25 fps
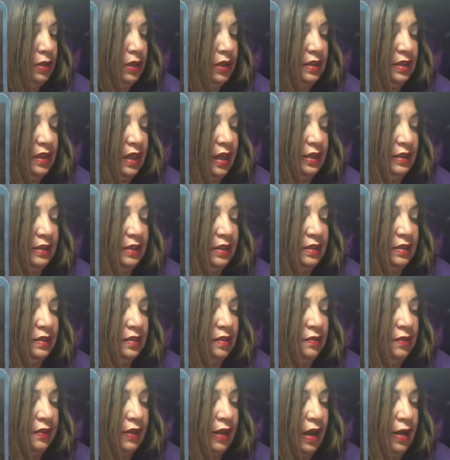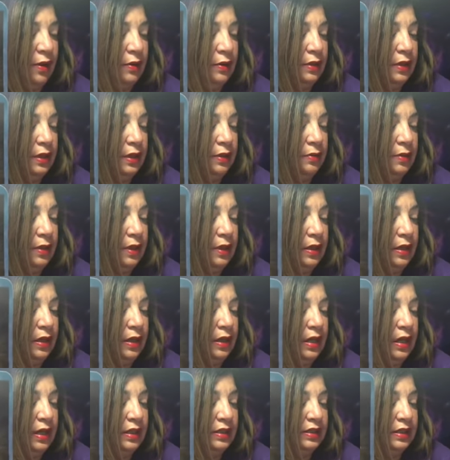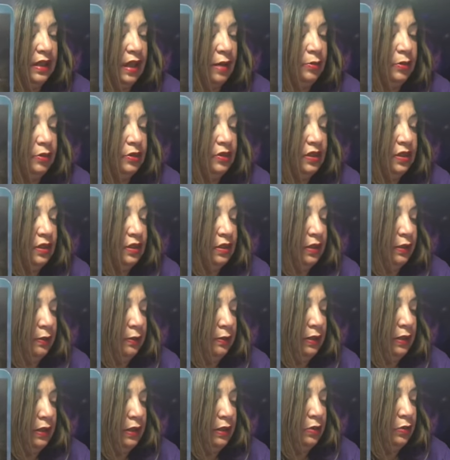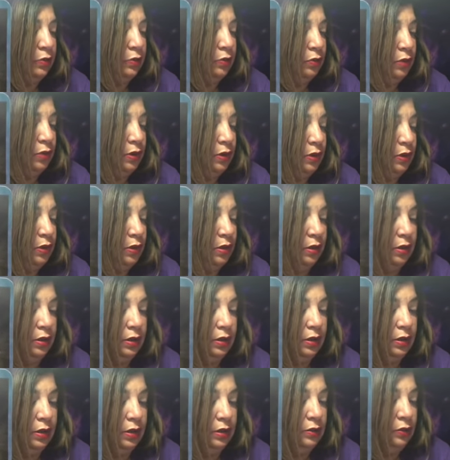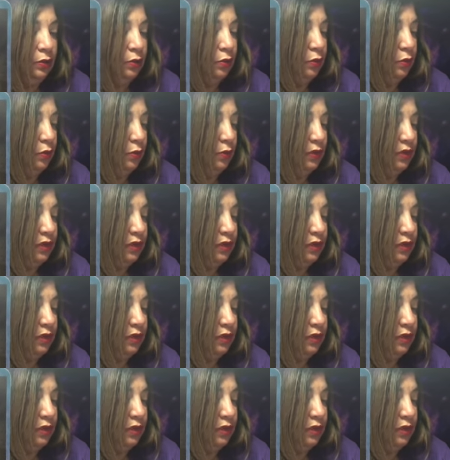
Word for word: with its essence of clarity. It's time to see clearly into, into